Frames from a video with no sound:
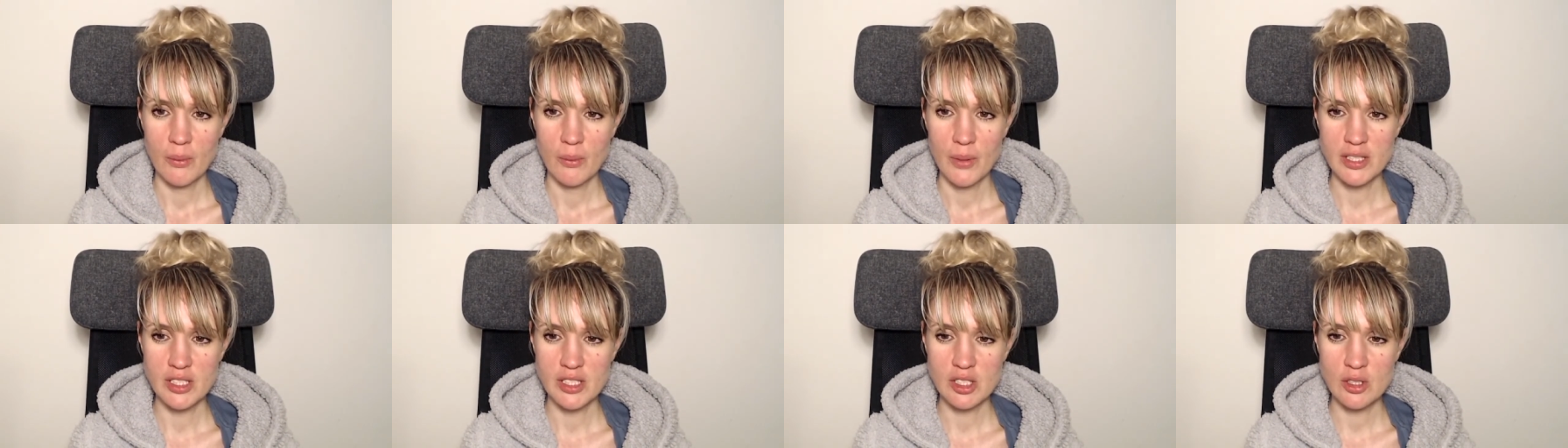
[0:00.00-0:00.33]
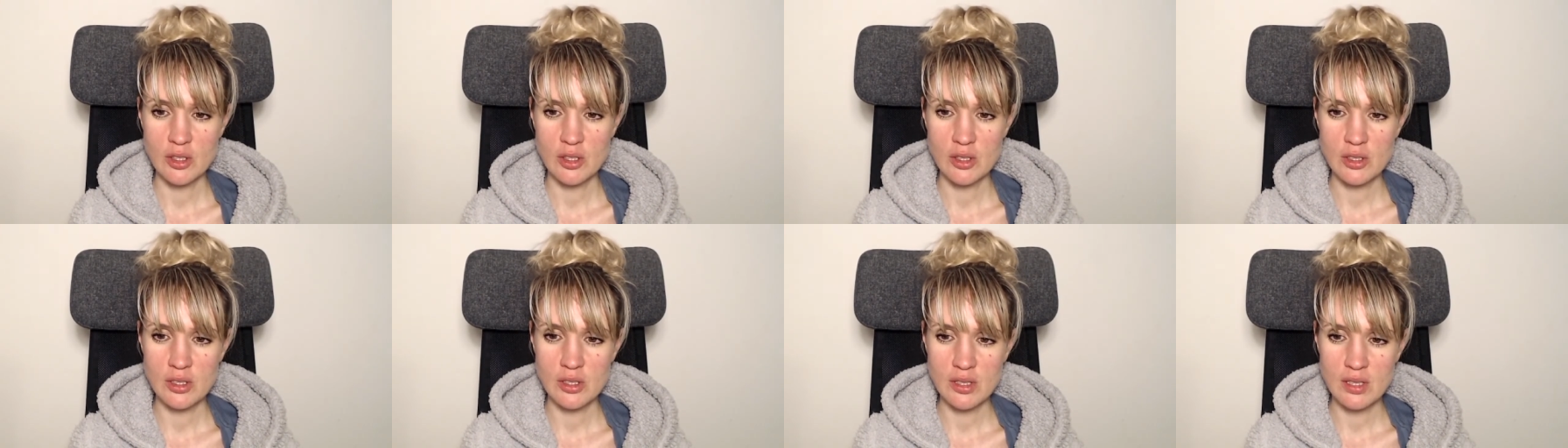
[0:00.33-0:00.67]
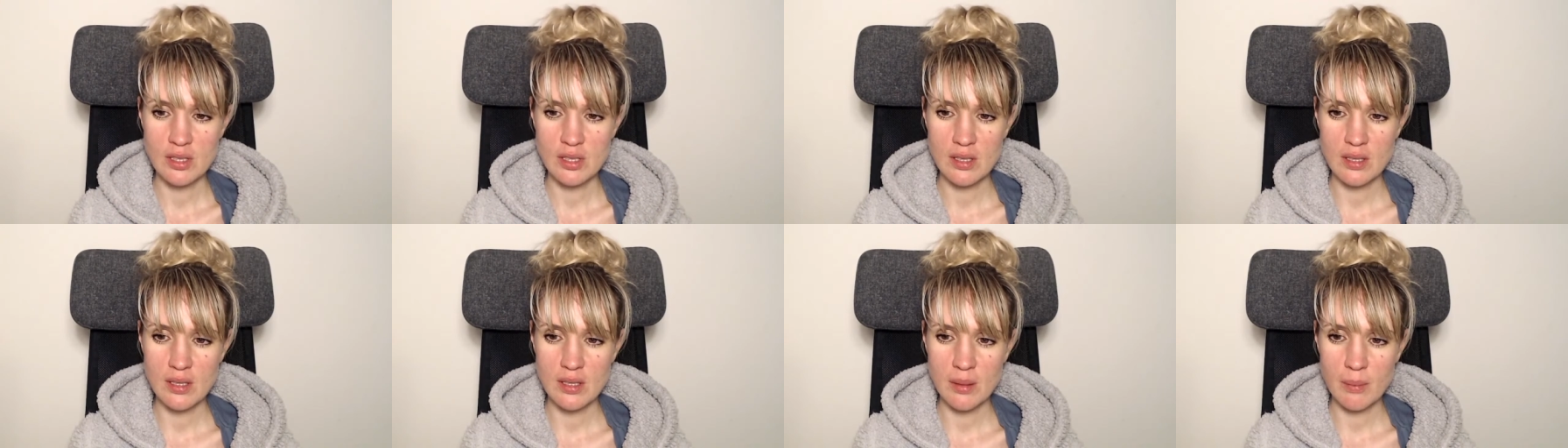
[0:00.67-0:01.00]
which could
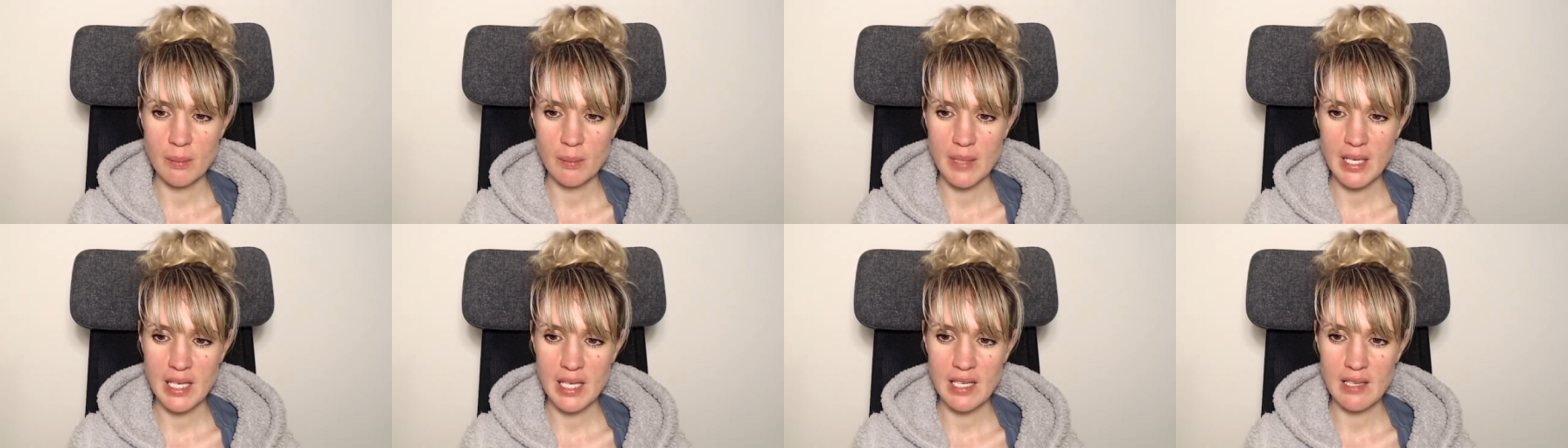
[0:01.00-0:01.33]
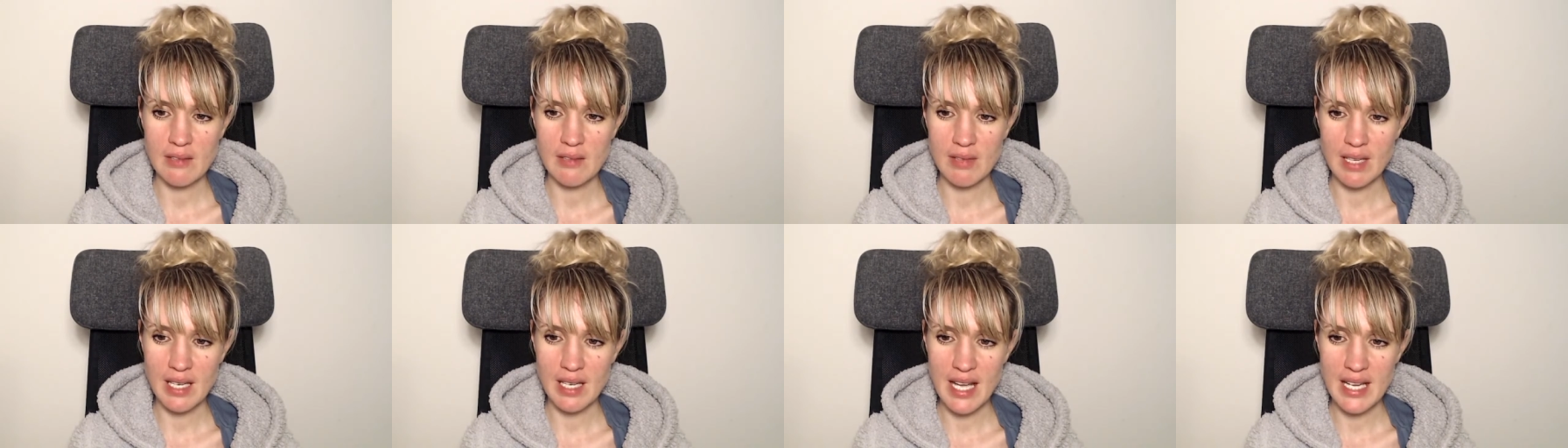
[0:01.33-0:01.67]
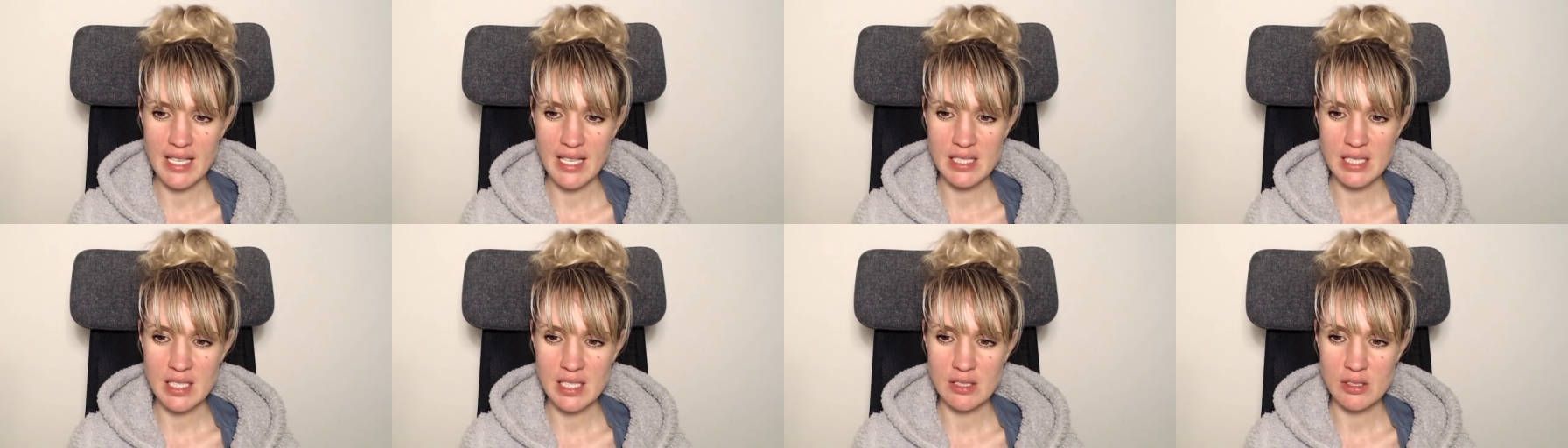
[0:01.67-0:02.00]
be
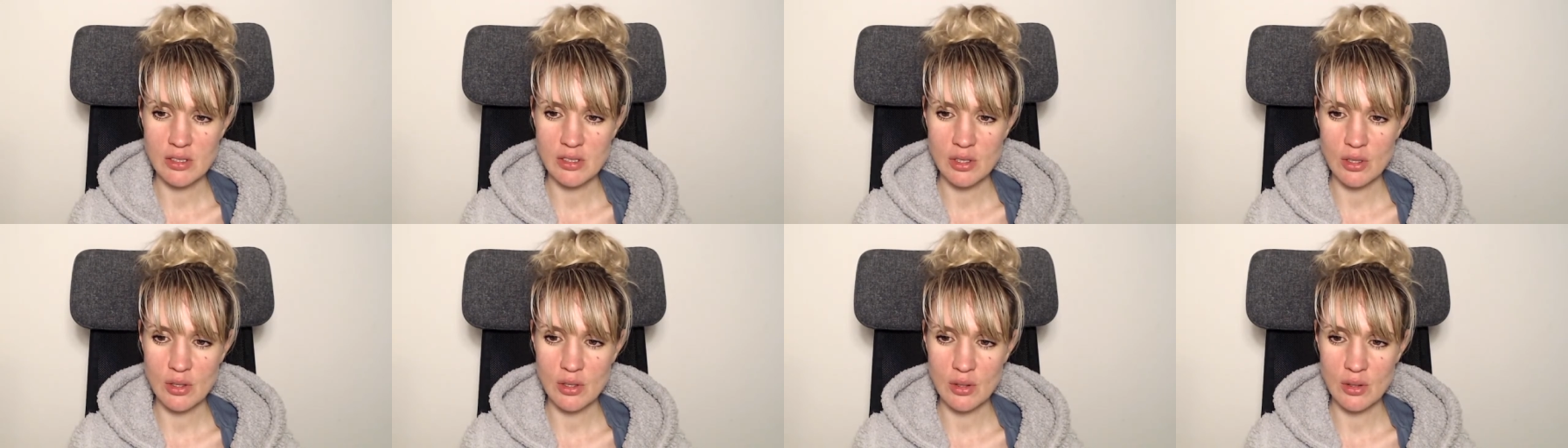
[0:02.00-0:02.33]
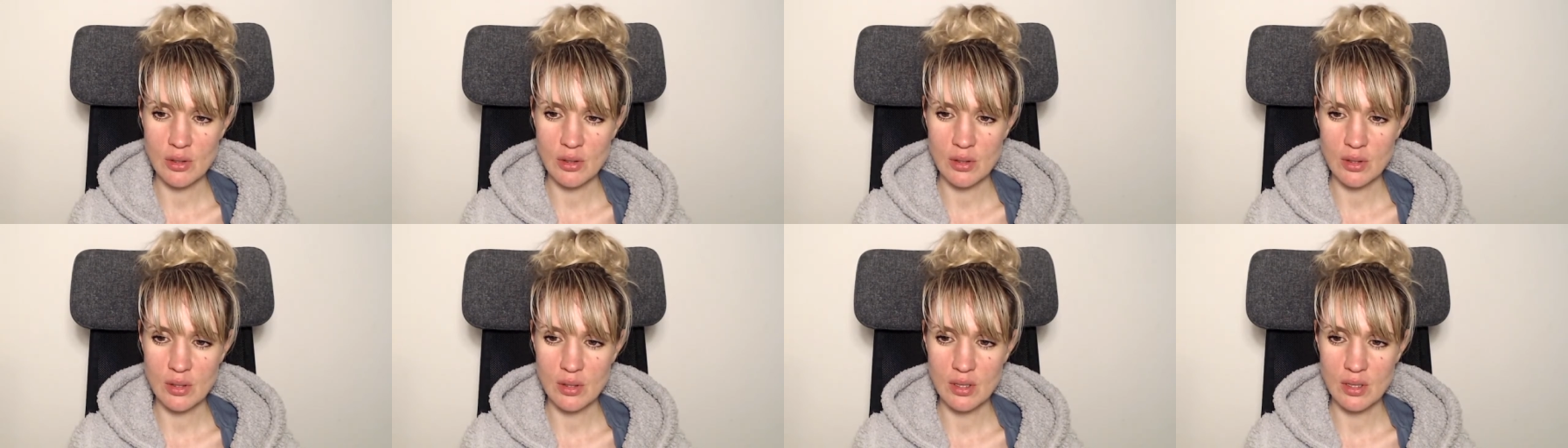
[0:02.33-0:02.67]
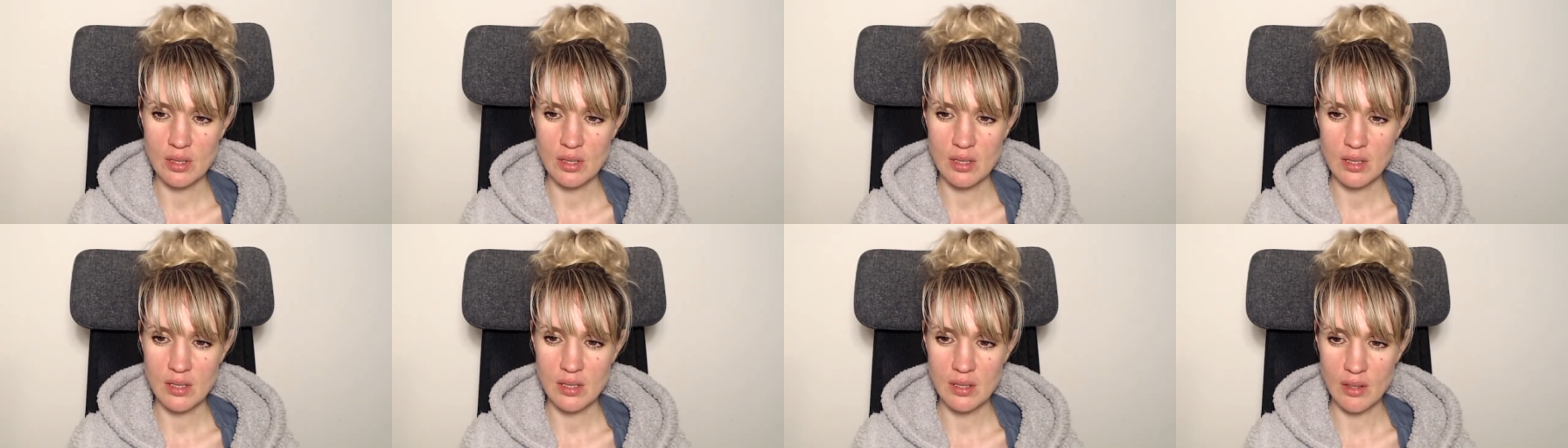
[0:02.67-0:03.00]
related to
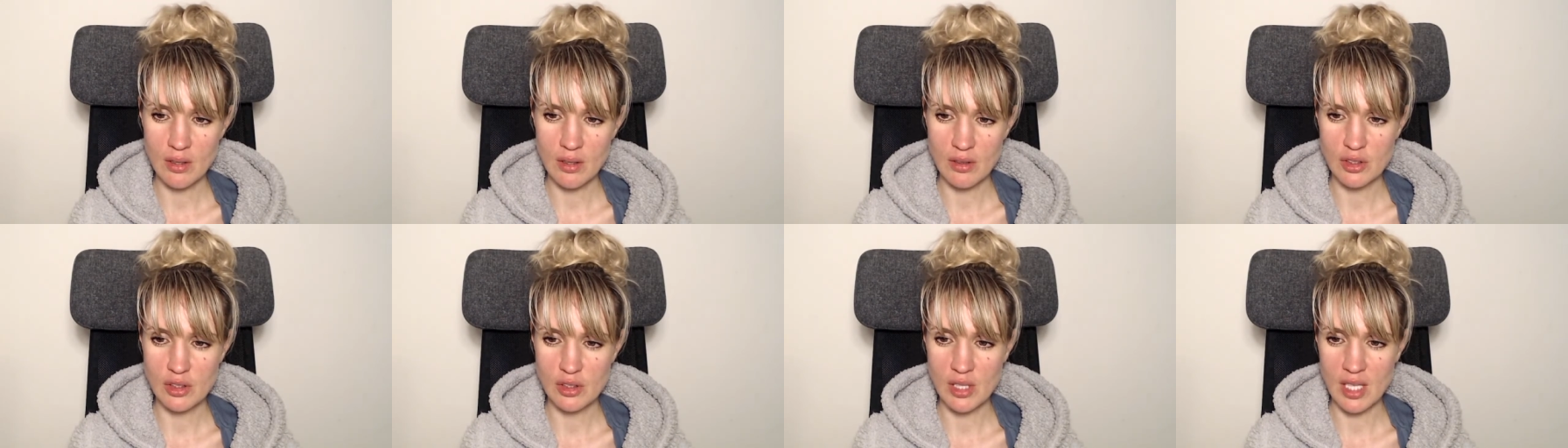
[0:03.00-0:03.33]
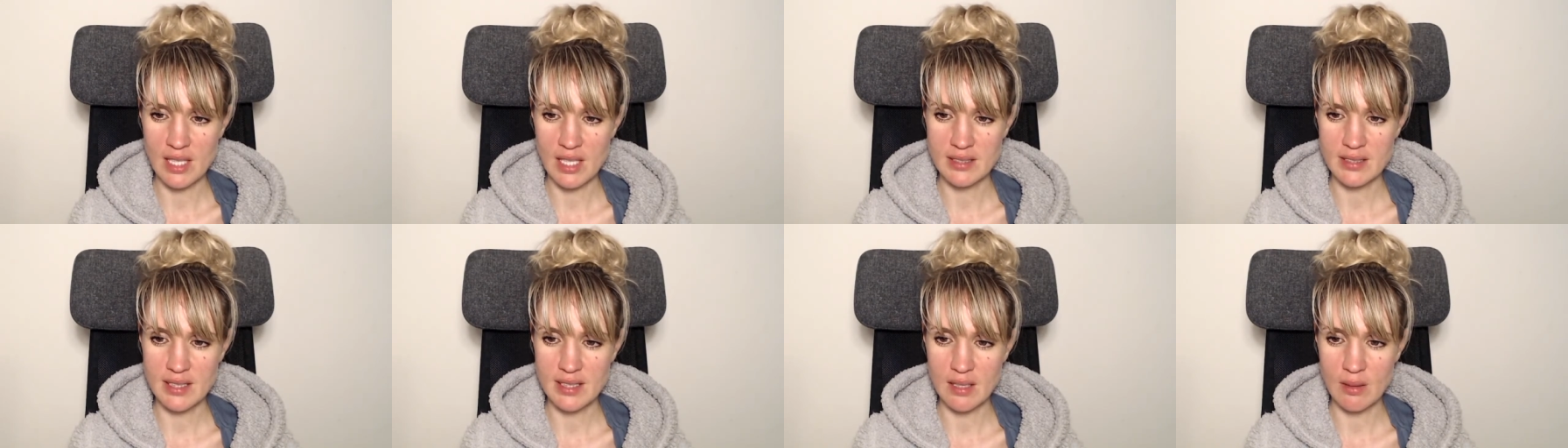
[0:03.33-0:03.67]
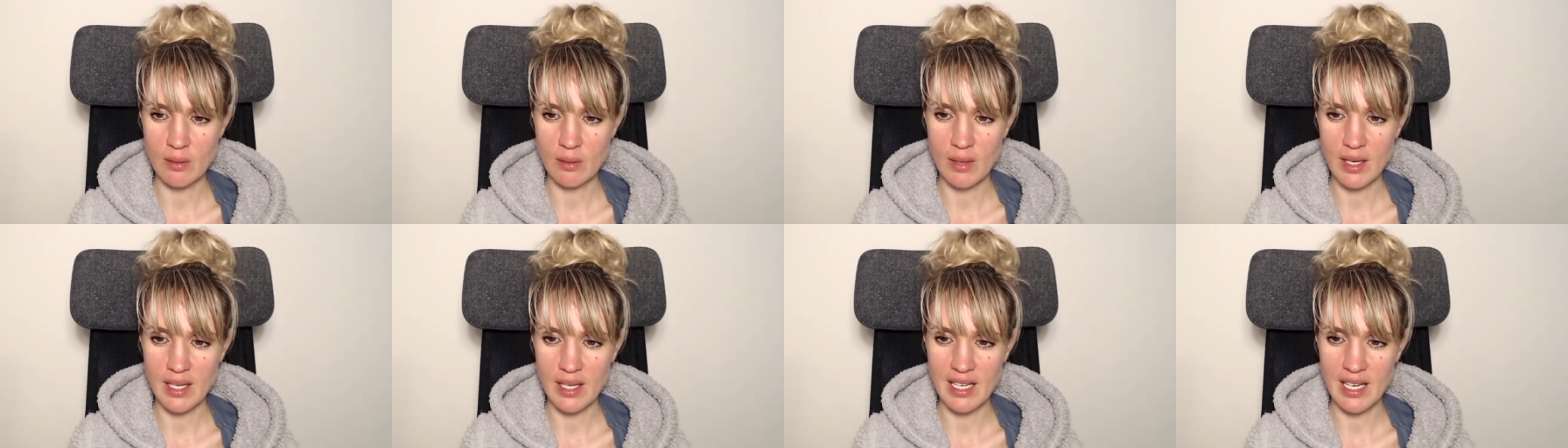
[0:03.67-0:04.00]
non-duality
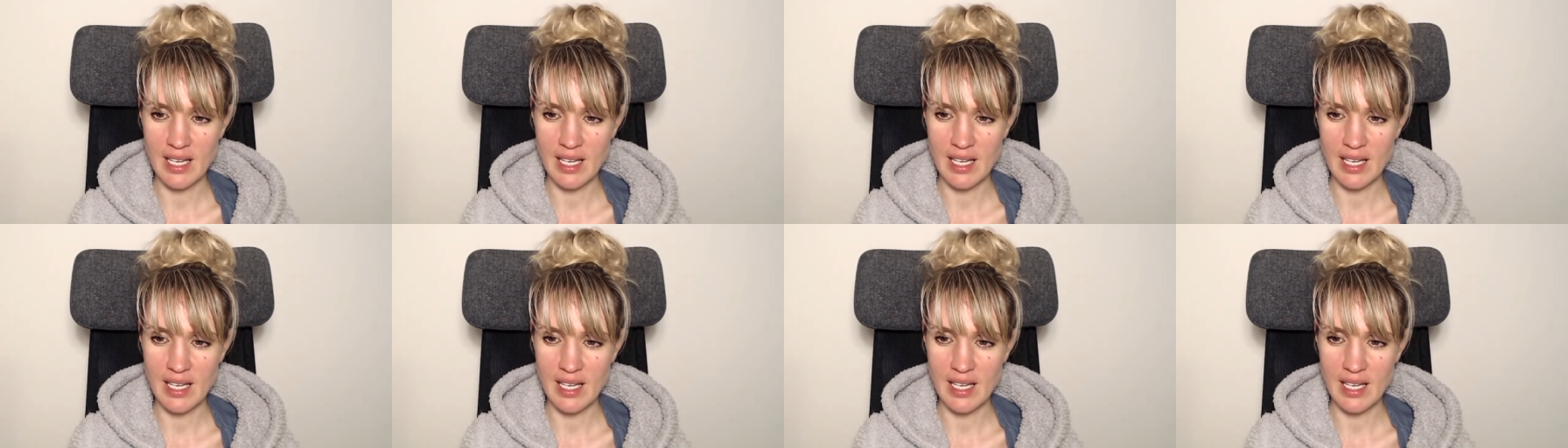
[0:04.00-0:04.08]
in a way.